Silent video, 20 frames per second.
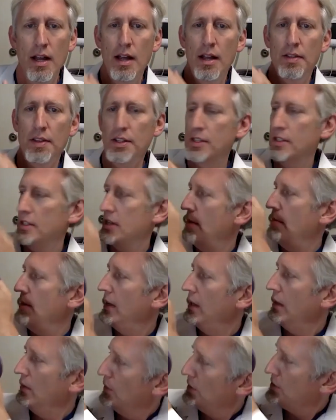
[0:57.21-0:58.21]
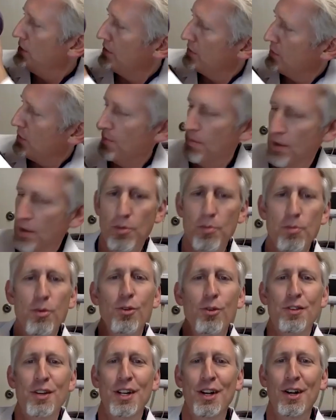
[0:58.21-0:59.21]
the stomach, which has sort of been
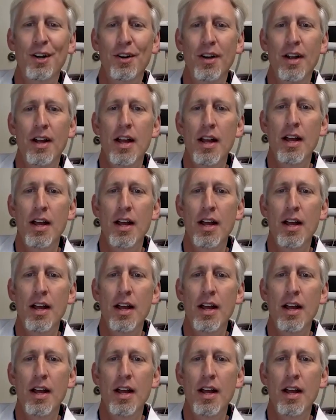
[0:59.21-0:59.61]
removed here,